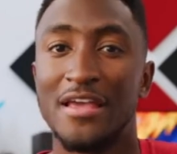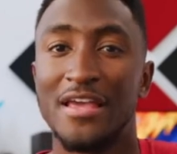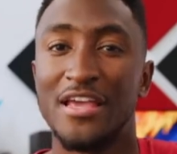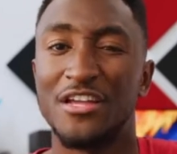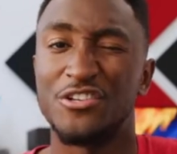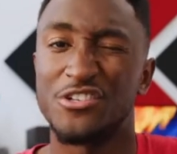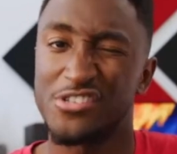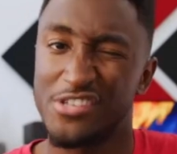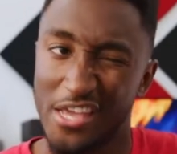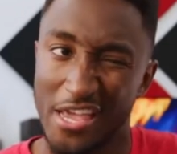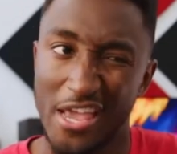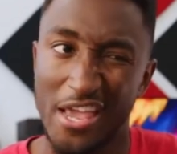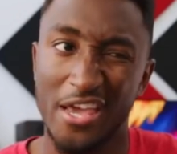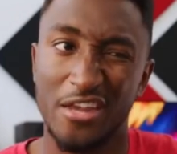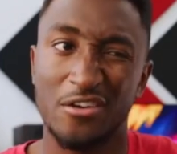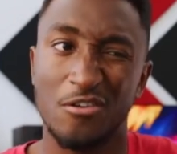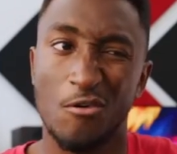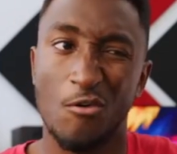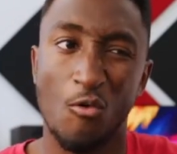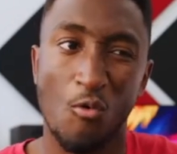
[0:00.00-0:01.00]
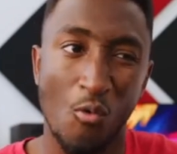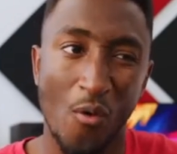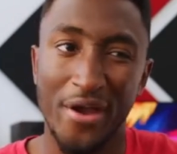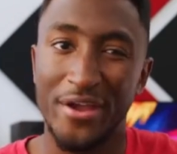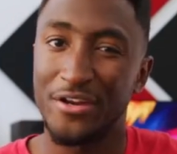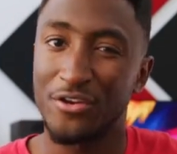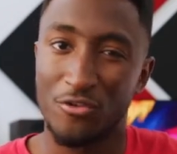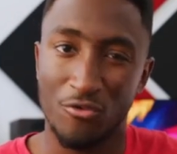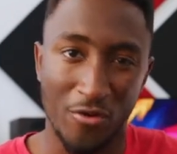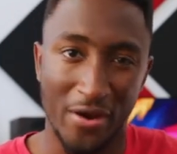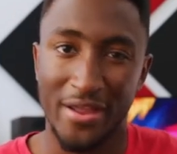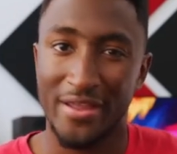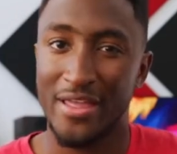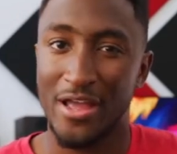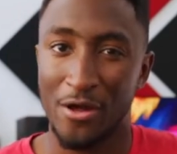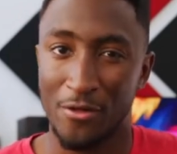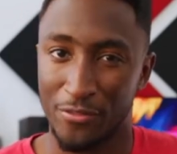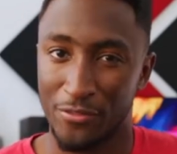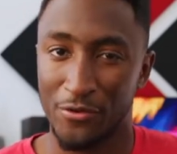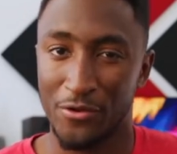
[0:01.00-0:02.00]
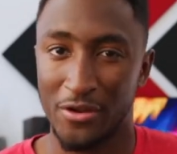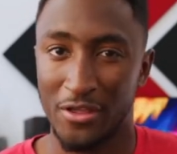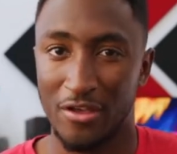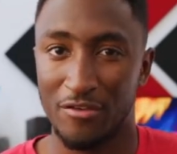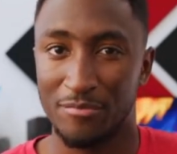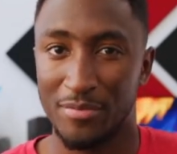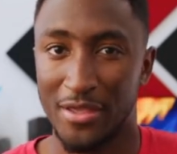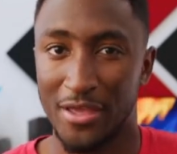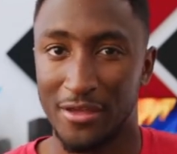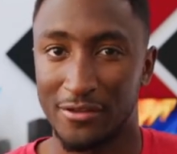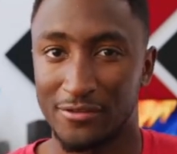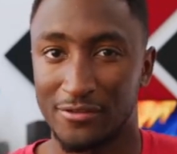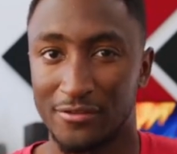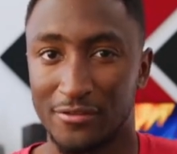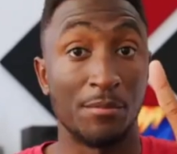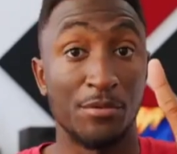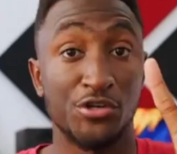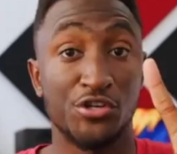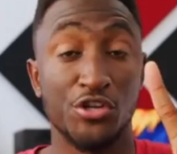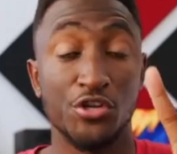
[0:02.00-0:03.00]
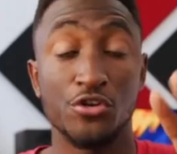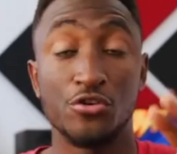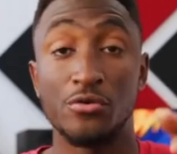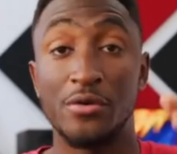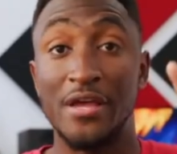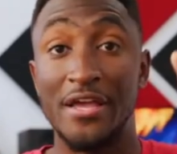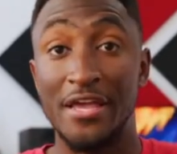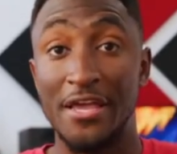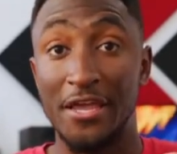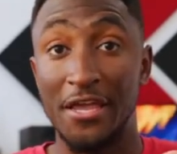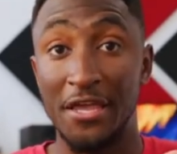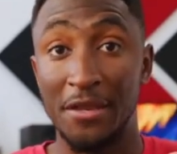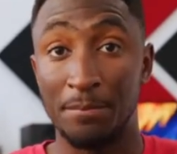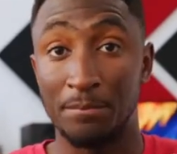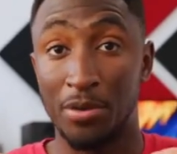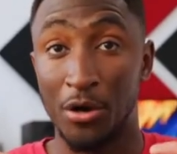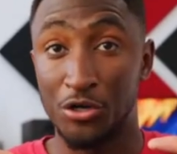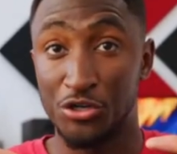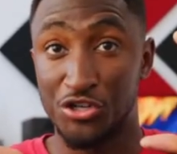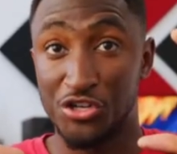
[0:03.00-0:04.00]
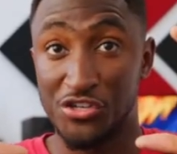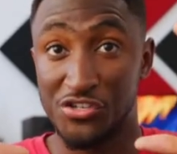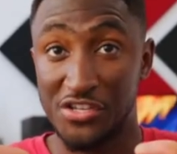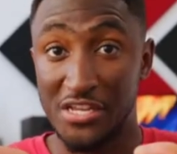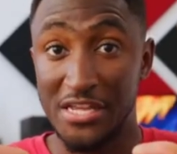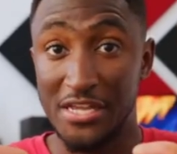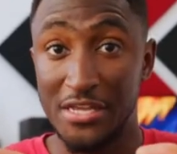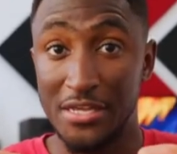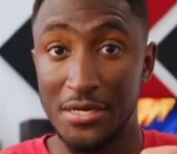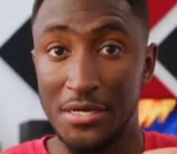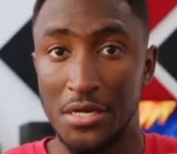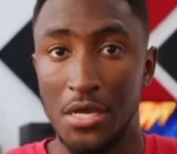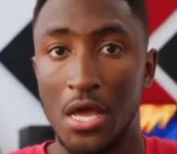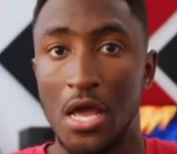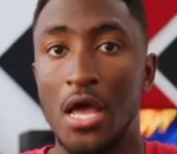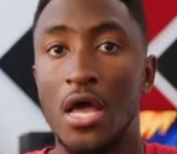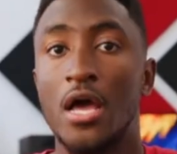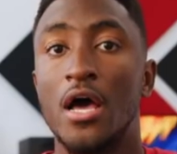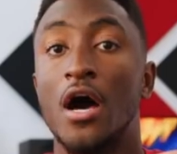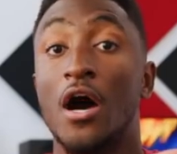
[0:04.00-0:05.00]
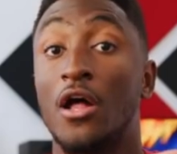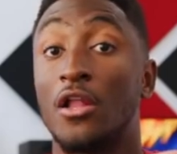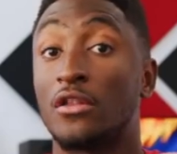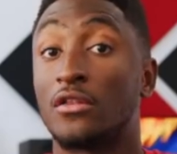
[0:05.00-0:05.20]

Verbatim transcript: It just can't quite crank out 30 FPS. Number two, it punches in a